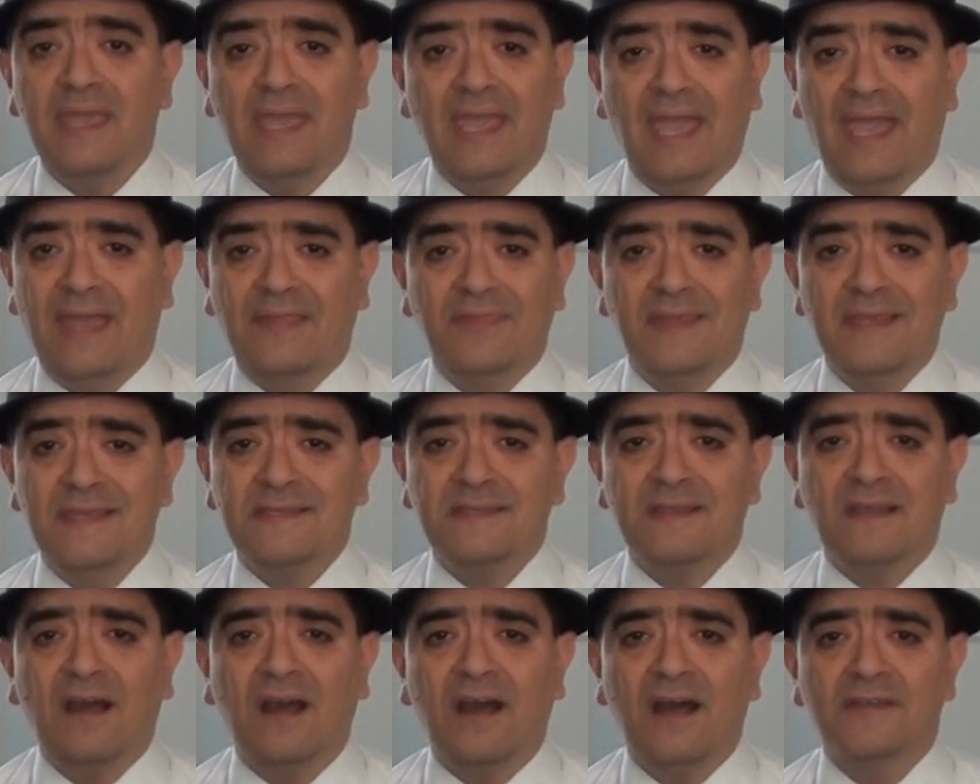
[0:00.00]
And
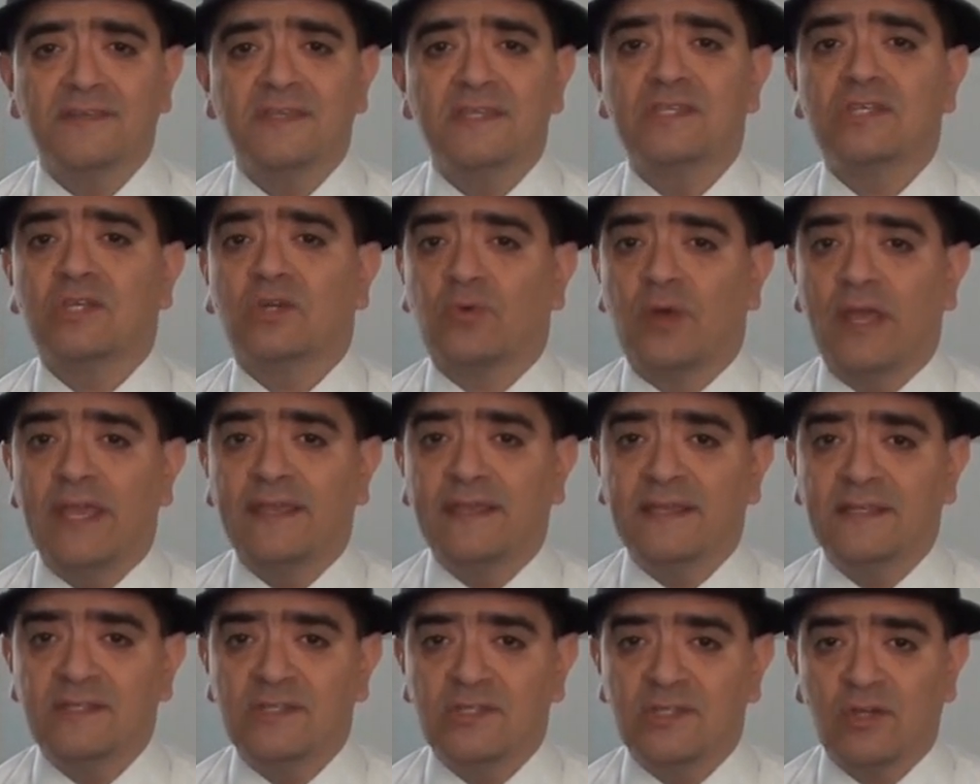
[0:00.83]
this causes great
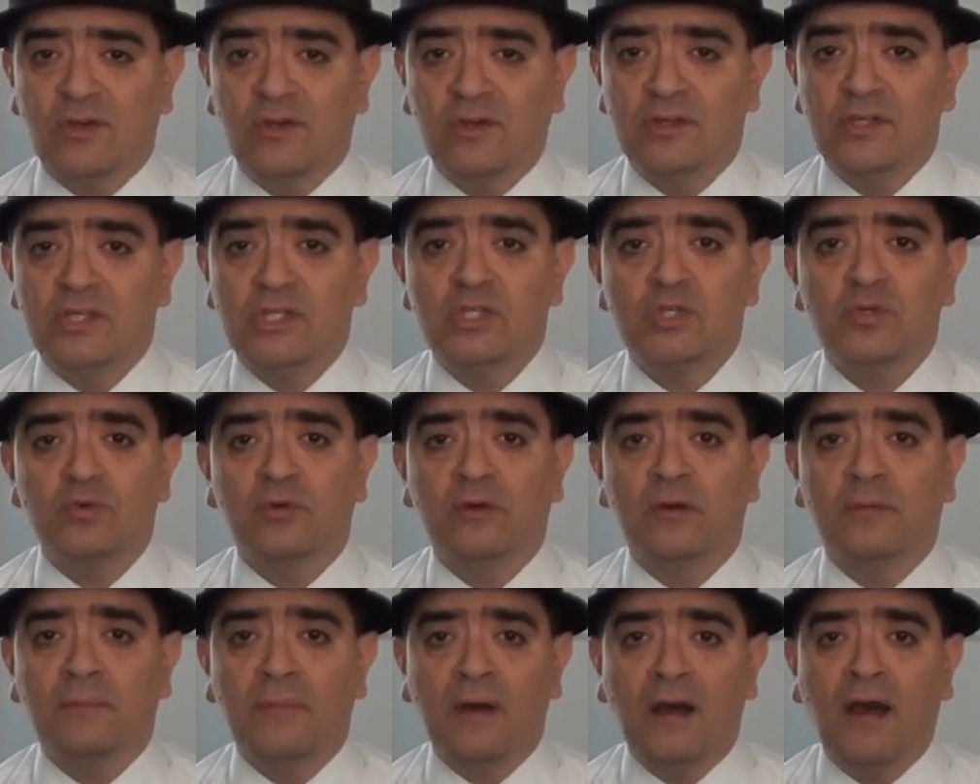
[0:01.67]
concern to
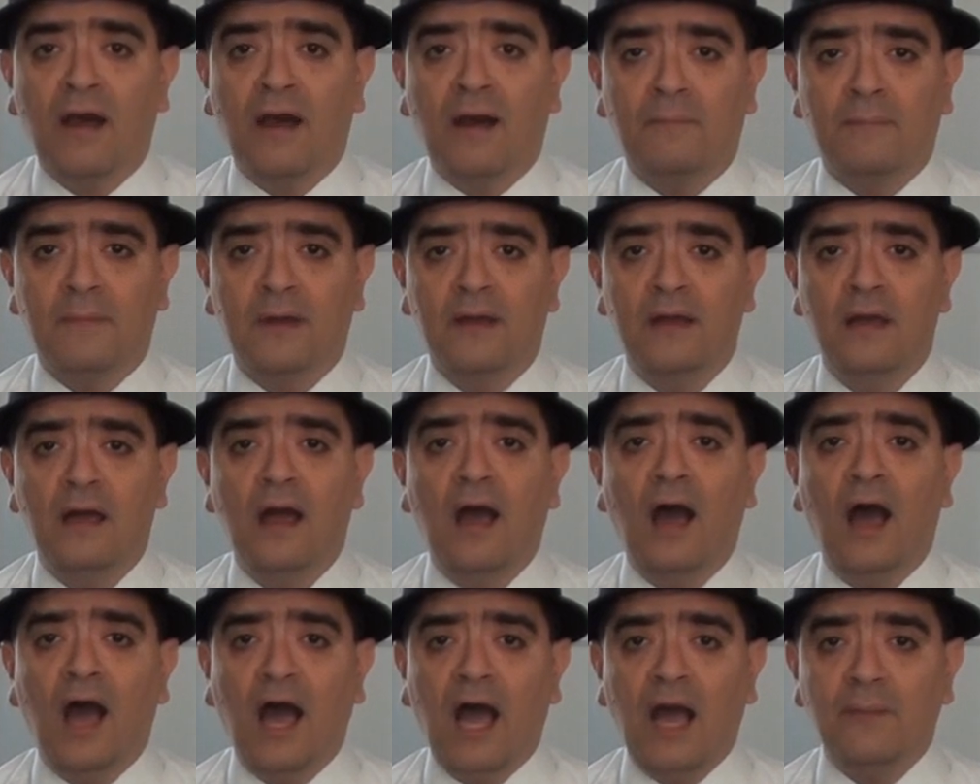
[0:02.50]
her mom,
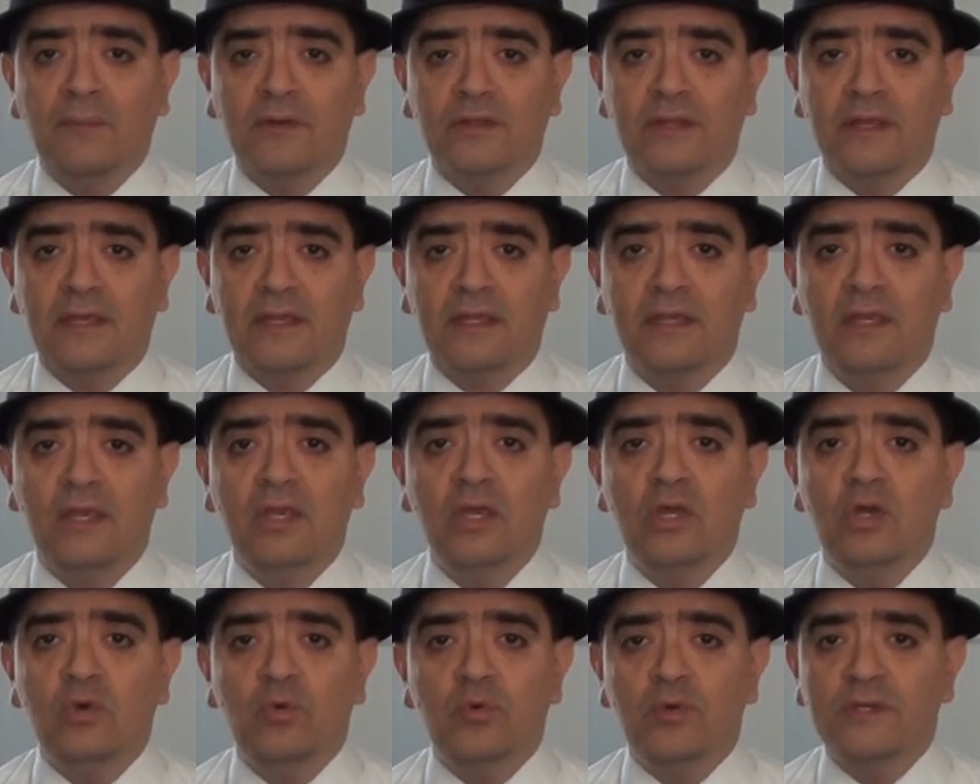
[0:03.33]
Homily,
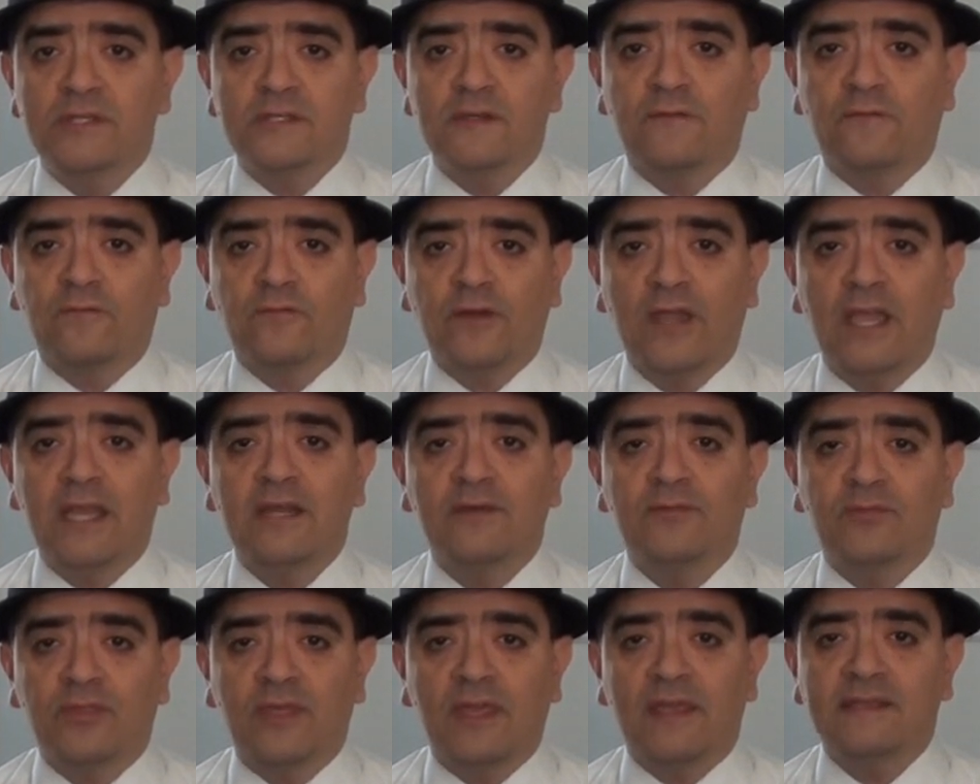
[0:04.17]
who is afraid
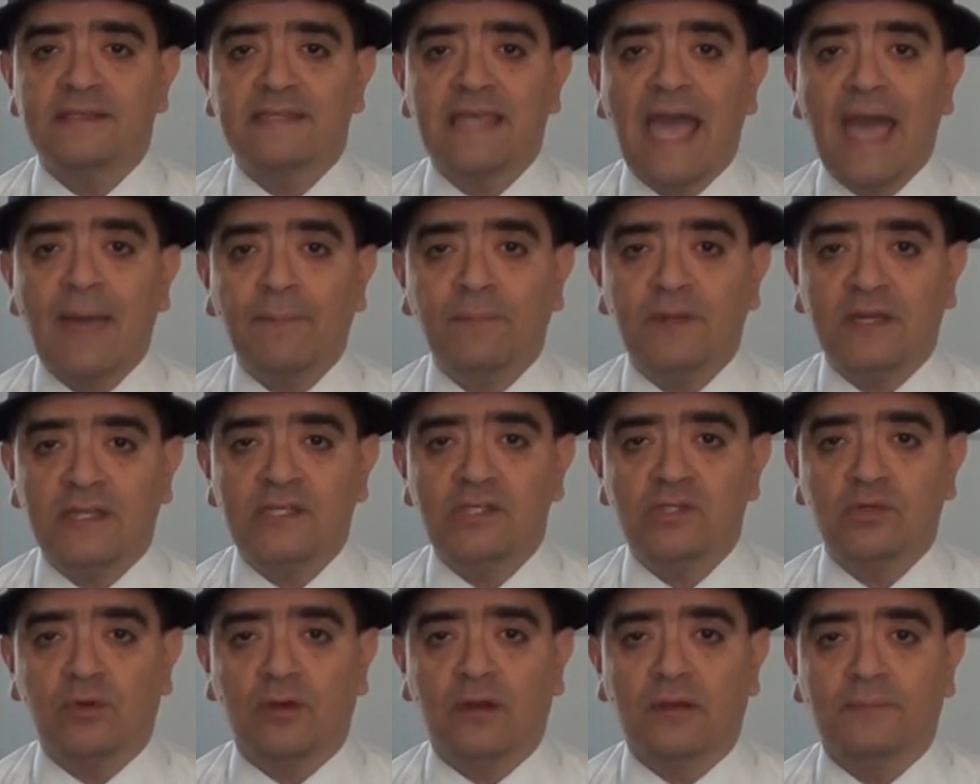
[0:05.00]
of things happening
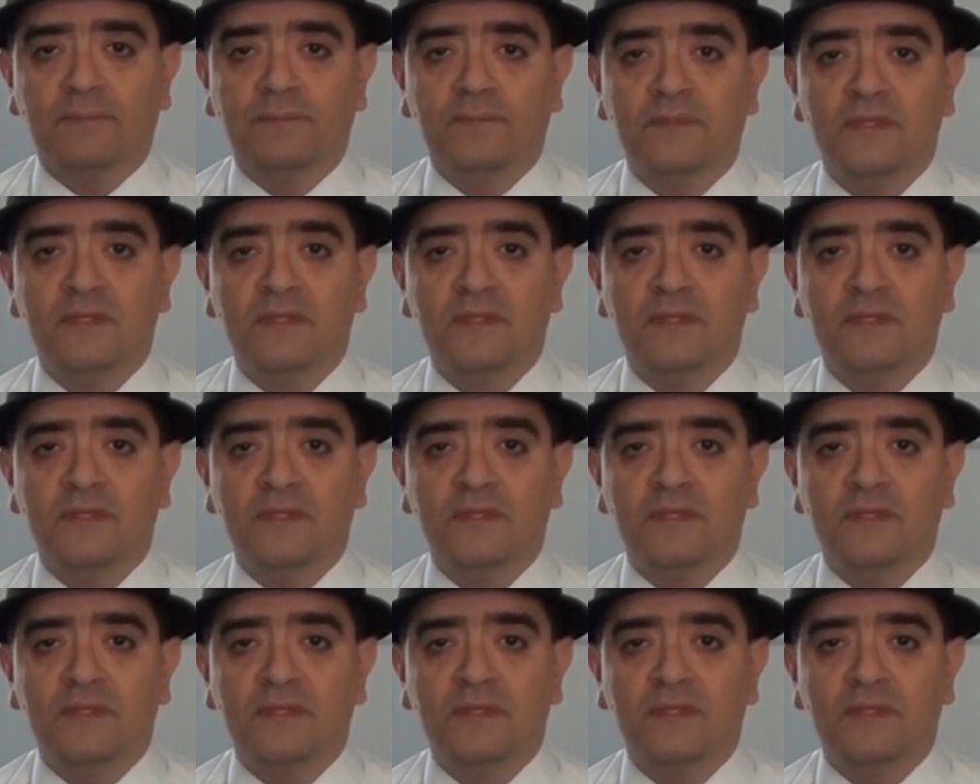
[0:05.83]
to her.